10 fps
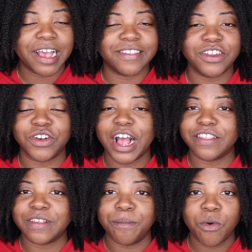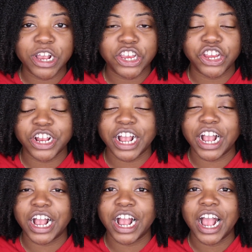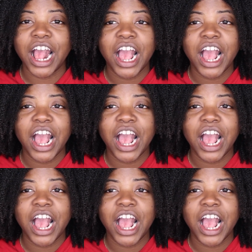I still got some moisture.